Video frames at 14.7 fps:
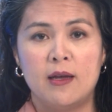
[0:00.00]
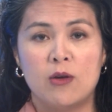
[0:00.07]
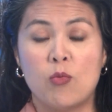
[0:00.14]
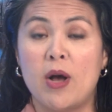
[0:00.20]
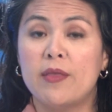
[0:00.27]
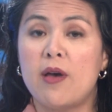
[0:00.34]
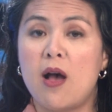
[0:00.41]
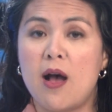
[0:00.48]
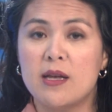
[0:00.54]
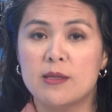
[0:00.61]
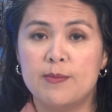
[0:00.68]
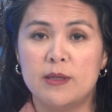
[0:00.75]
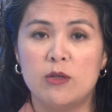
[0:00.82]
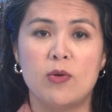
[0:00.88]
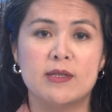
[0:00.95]
while the
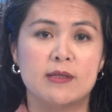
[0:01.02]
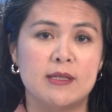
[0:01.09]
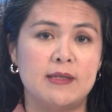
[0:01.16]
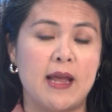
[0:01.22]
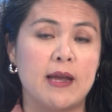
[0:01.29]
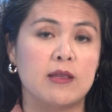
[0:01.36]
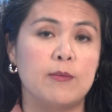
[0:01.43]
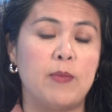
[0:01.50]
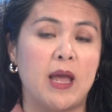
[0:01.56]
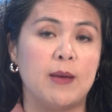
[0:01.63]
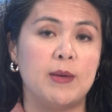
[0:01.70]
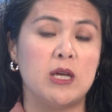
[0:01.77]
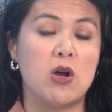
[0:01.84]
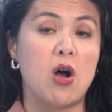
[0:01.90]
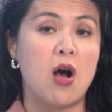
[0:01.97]
hospital wants to take the
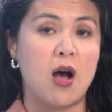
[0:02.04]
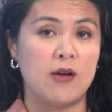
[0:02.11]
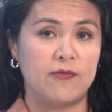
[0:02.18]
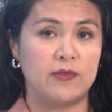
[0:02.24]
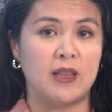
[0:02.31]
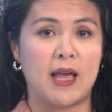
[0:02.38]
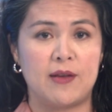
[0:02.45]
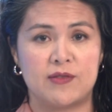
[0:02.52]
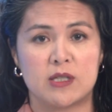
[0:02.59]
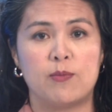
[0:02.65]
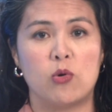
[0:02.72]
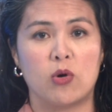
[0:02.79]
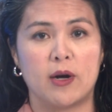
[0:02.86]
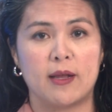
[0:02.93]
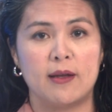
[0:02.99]
baby off life
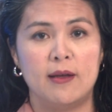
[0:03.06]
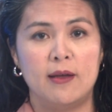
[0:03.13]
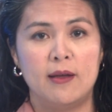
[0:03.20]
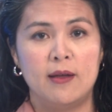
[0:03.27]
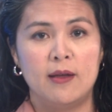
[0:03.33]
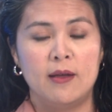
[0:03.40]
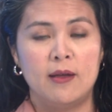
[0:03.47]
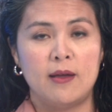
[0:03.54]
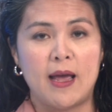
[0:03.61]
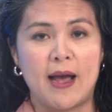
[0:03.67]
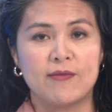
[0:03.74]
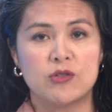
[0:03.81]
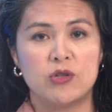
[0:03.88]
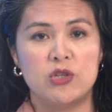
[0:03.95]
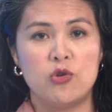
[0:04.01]
support.
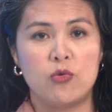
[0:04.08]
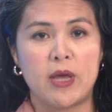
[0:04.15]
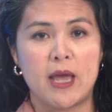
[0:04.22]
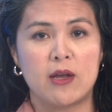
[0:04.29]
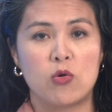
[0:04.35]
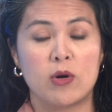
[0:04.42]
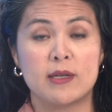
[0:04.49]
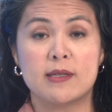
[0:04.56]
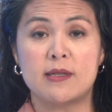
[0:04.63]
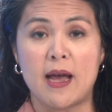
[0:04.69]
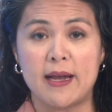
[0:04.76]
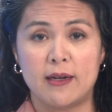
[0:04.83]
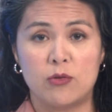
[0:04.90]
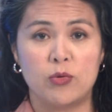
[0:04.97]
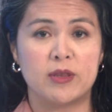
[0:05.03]
After a UK court
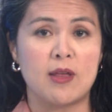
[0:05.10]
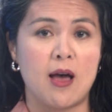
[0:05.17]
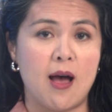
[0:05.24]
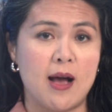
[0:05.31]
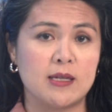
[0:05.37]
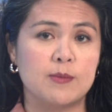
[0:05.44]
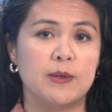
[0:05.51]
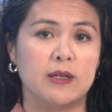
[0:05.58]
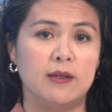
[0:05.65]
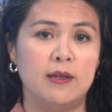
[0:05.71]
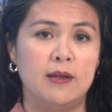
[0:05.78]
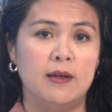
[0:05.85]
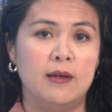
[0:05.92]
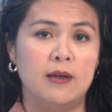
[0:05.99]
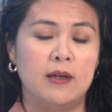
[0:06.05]
sided with the hospital,
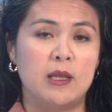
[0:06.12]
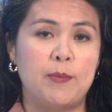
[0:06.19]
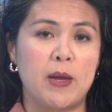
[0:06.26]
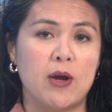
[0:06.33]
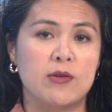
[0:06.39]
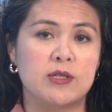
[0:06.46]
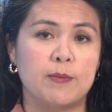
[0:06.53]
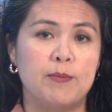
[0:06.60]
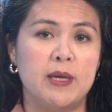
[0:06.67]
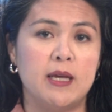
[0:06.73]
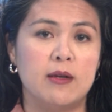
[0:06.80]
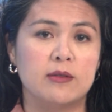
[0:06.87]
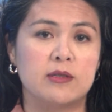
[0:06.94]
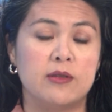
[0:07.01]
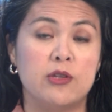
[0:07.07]
the parents
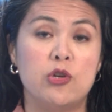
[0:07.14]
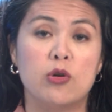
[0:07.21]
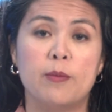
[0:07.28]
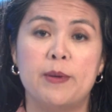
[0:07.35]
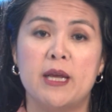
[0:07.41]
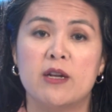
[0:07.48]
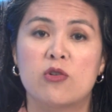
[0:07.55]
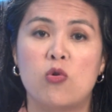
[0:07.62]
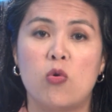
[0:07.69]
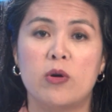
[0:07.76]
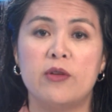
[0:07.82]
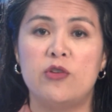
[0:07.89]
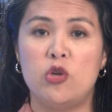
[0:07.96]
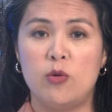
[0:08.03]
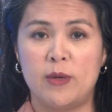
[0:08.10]
appealed to the European Court
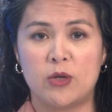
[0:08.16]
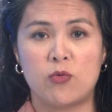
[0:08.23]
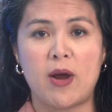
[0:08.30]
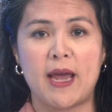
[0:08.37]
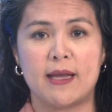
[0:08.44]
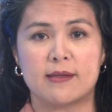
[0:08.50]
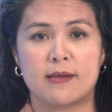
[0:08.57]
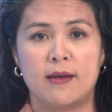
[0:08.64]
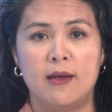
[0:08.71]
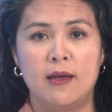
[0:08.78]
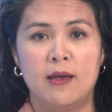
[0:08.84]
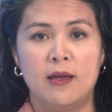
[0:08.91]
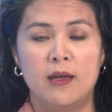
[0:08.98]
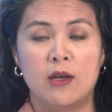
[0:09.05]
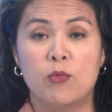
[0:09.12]
of Human Rights,
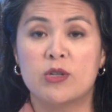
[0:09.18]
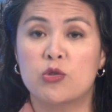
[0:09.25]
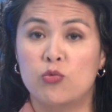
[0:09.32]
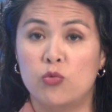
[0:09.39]
which